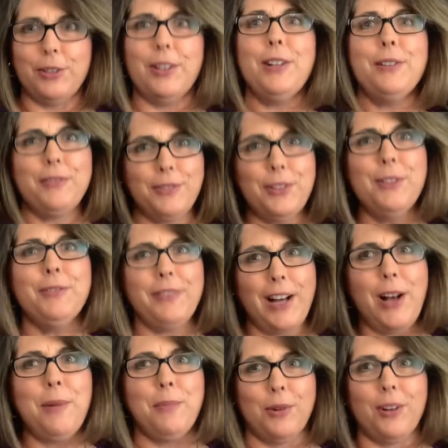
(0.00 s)
Fru
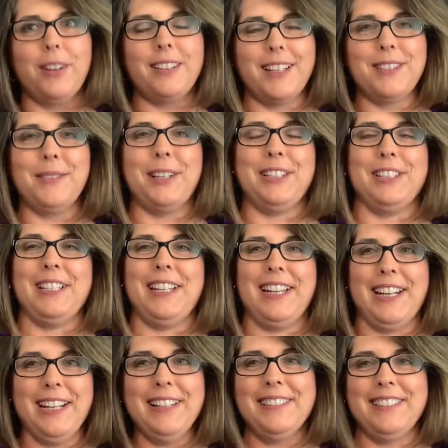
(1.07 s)
Valborg, that's why I couldn't
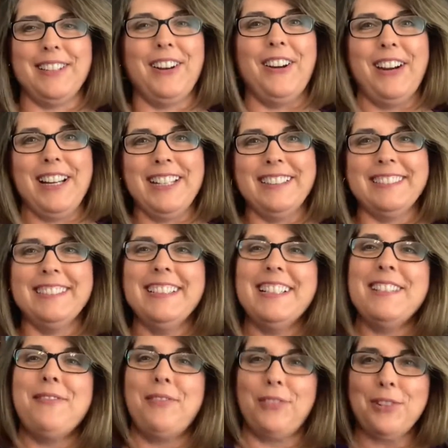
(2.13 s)
get it, sorry.
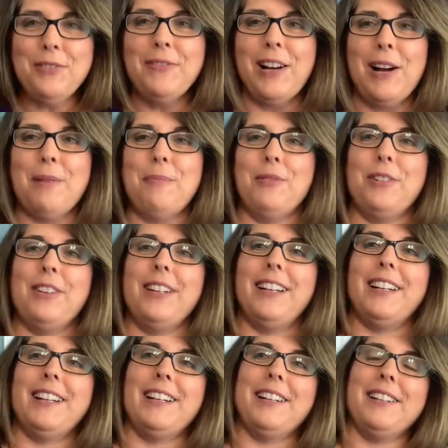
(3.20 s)
Fru Valborg,
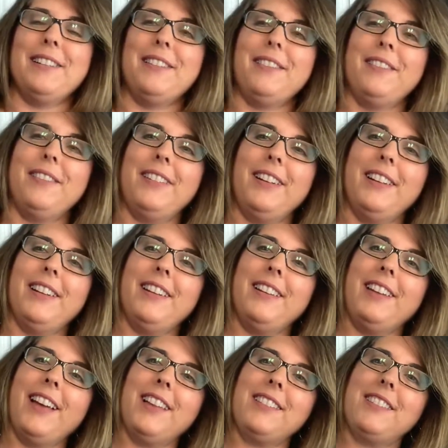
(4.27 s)

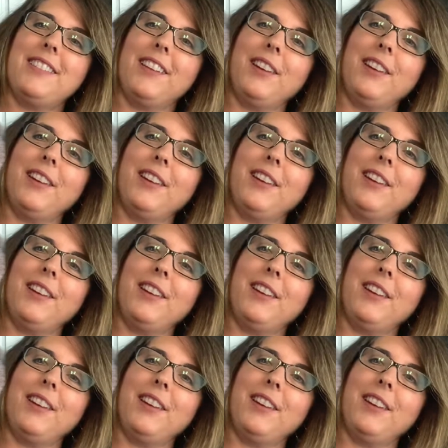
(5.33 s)
and that's